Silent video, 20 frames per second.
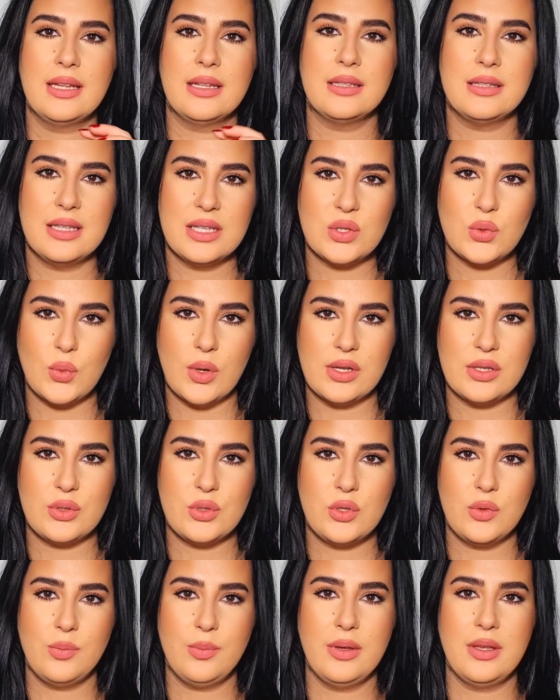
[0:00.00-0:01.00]
this one
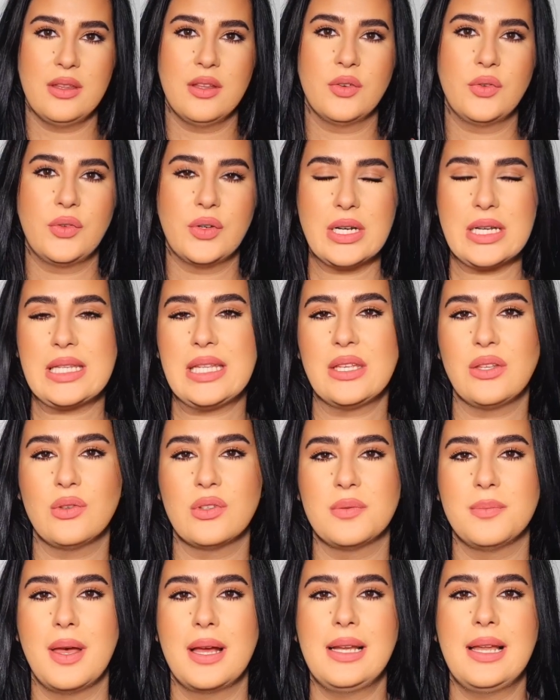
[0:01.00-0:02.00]
to be the first thing you
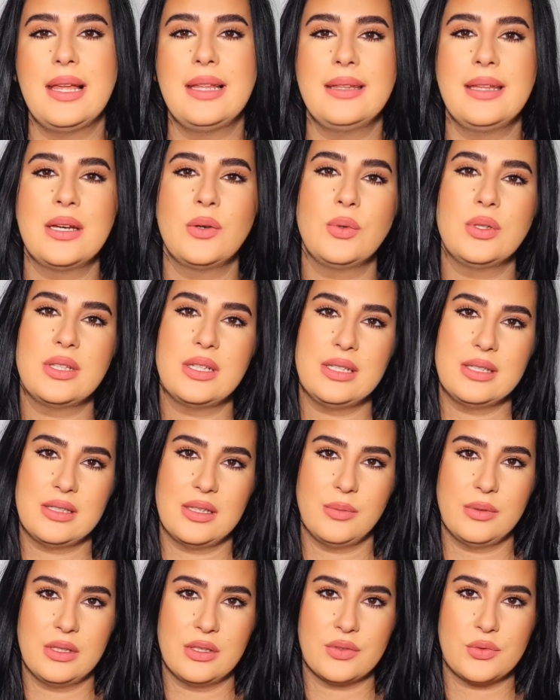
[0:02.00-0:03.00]
smell and then with a
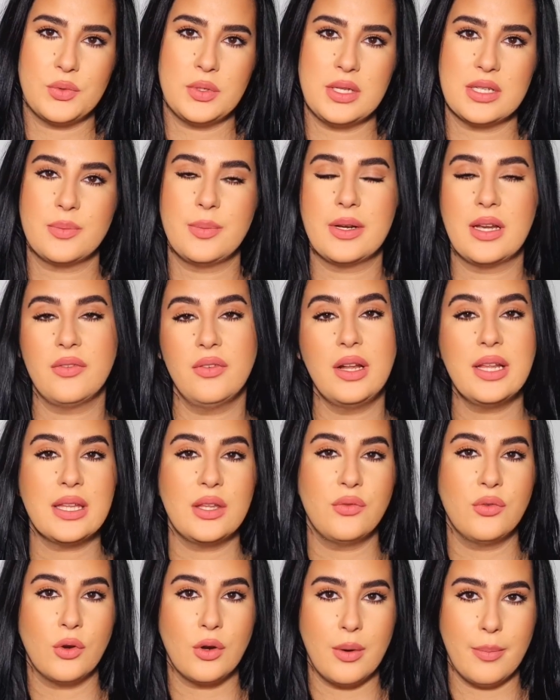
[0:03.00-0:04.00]
little bit of sweetness. But I feel like
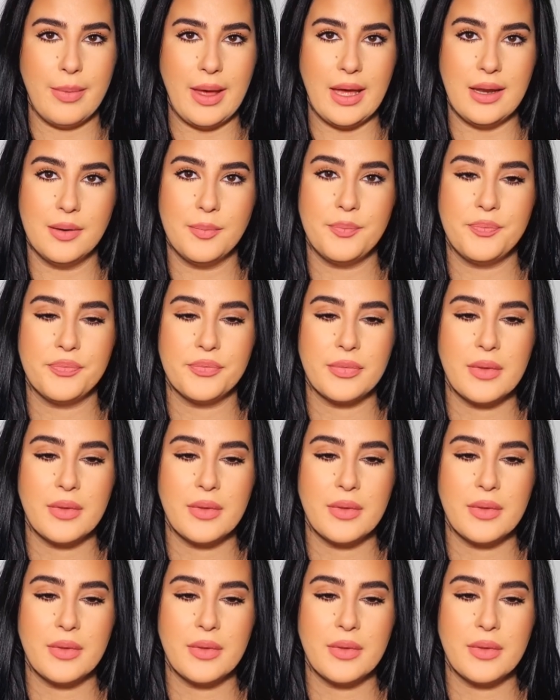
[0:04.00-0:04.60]
if you're a man,